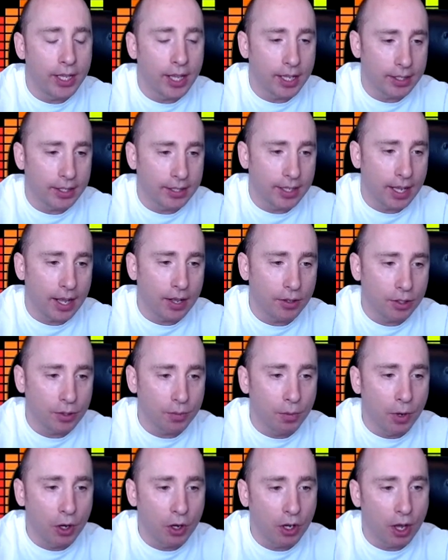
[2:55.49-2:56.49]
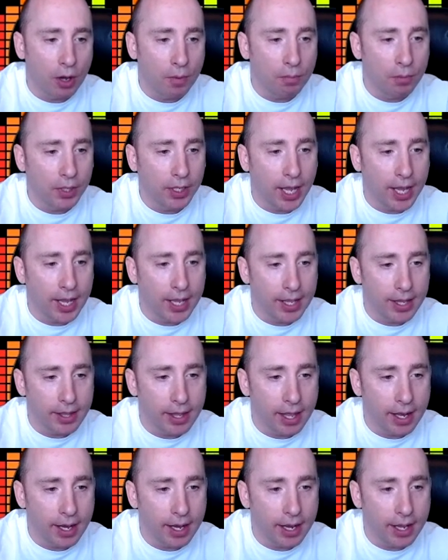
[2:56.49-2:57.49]
That sounds more complicated
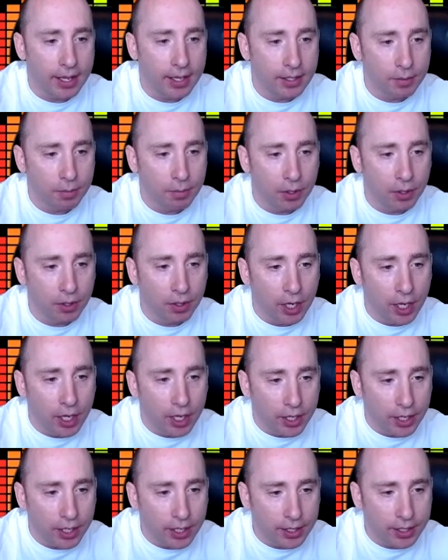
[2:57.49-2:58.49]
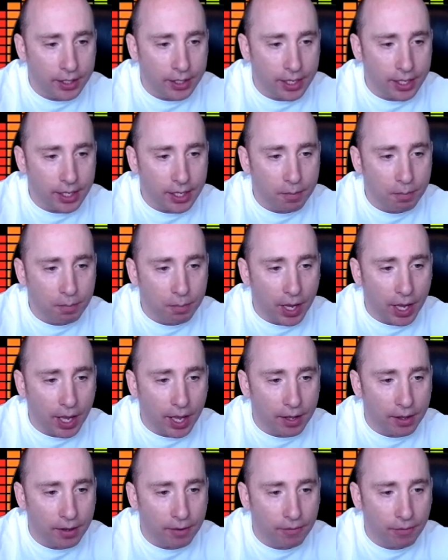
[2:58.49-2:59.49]
than it is, but you can see you
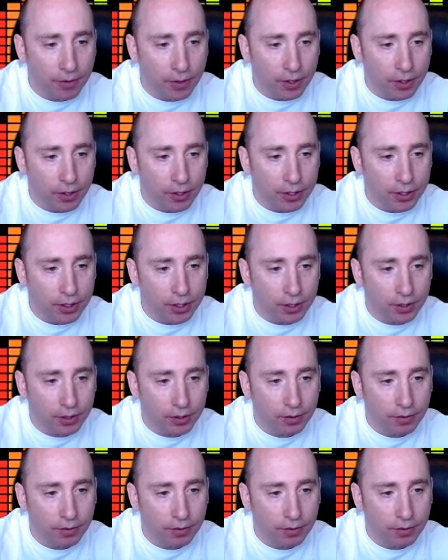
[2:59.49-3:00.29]
bar the first